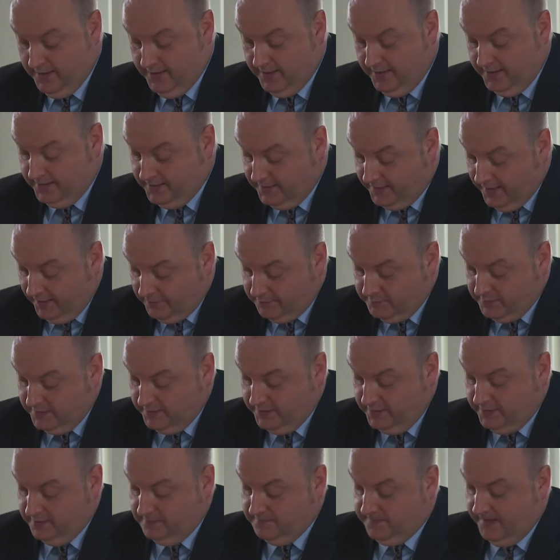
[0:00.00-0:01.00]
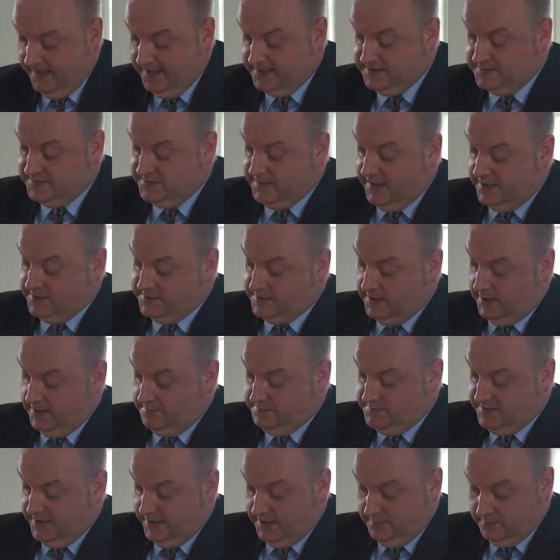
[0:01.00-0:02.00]
In government, he advanced that
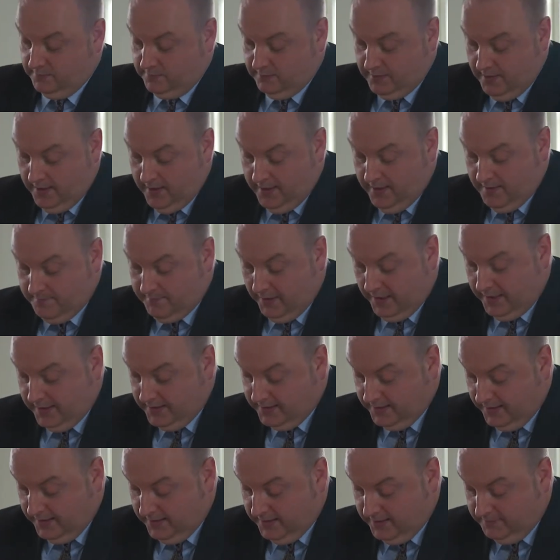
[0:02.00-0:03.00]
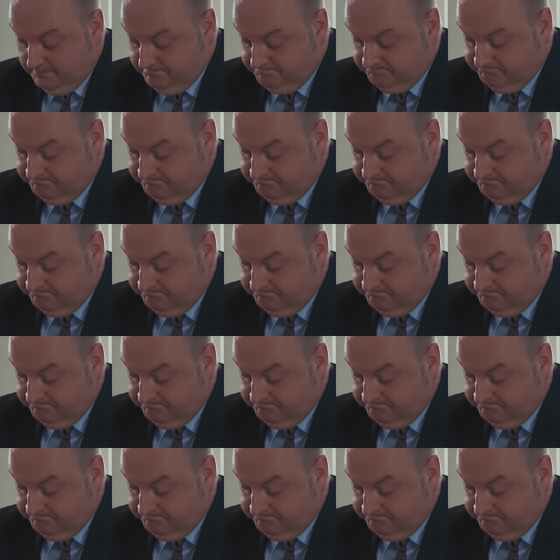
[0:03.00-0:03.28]
timetable by a year.